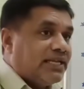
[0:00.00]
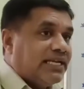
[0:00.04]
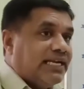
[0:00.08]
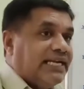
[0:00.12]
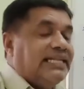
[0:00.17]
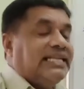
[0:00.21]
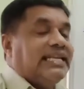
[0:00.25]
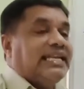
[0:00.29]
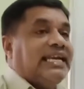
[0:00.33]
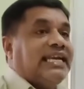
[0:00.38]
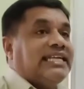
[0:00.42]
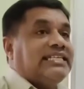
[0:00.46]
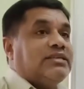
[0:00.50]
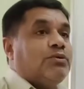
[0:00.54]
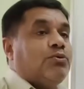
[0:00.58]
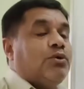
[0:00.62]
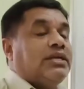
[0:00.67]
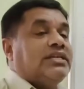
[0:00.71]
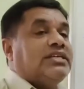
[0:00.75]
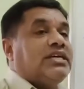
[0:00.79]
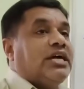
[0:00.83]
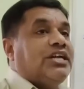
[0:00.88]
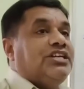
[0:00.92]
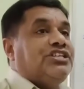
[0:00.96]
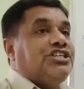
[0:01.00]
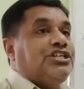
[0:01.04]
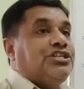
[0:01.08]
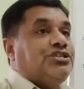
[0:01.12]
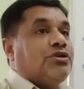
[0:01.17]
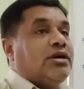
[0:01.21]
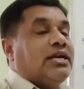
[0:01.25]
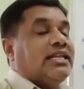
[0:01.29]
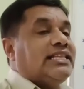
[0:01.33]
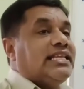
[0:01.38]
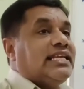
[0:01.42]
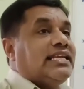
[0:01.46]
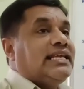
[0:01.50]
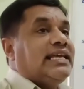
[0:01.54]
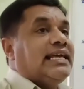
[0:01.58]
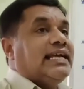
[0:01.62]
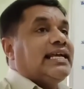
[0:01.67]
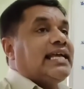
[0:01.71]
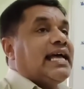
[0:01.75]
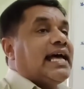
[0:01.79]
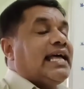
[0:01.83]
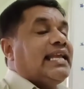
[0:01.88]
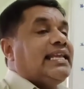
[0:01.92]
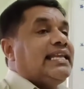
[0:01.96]
International, one country to another,
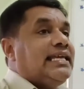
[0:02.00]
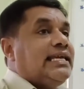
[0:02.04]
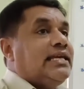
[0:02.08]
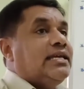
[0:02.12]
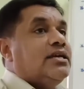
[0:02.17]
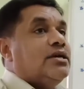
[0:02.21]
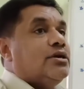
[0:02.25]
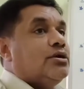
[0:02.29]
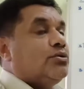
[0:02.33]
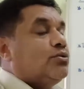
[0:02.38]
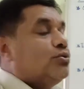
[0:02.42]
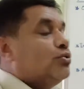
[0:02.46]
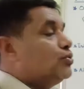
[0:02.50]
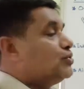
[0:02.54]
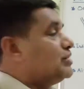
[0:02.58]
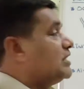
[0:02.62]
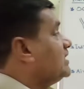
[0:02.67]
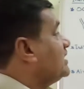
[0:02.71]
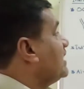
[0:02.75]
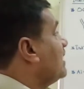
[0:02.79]
carry goods and